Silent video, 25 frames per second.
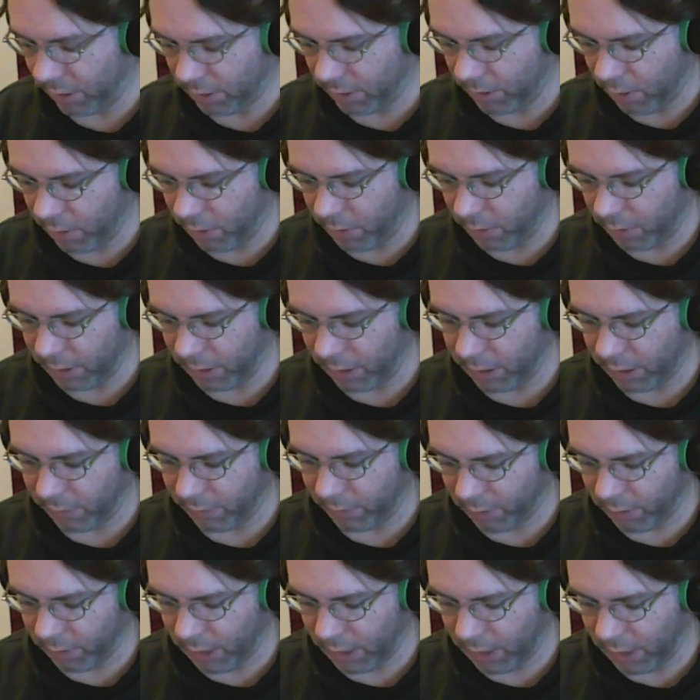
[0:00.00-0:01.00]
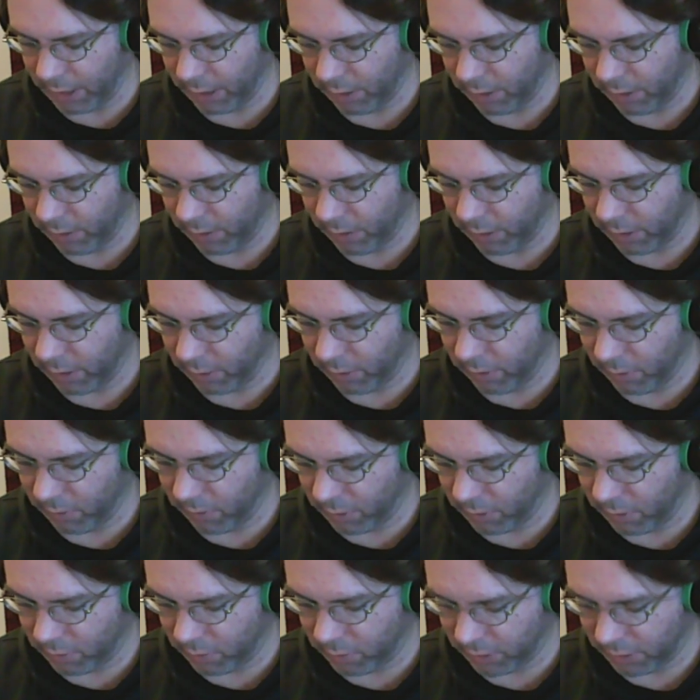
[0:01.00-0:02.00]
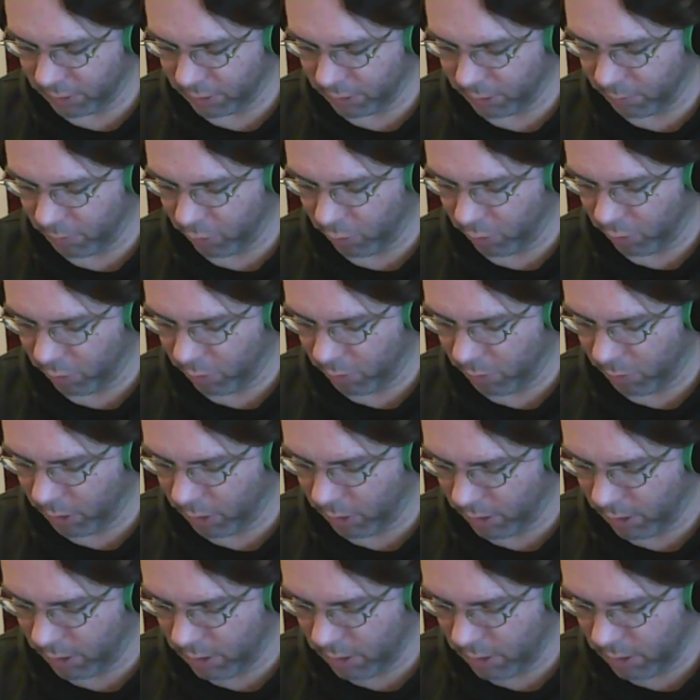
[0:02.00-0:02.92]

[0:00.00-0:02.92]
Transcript: coding then if they're adding it in those extra Pokemon.